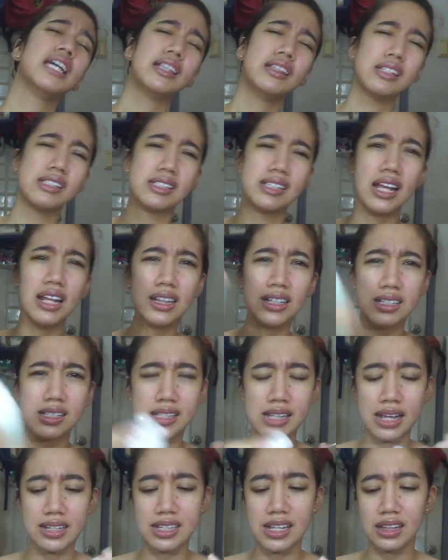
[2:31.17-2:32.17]
And the scent
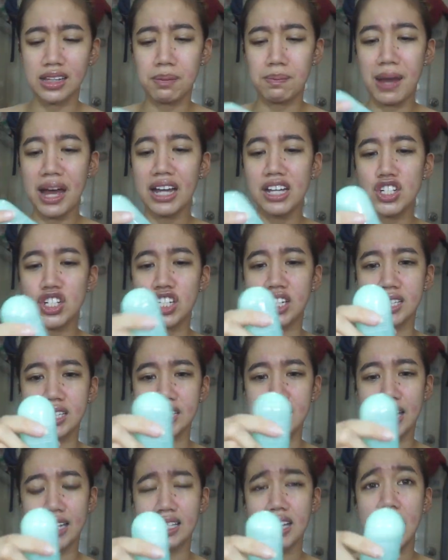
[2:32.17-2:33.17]
is nice. And the packaging is
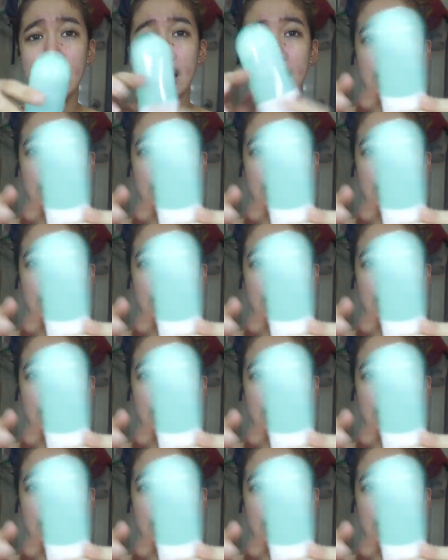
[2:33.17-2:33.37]
nice.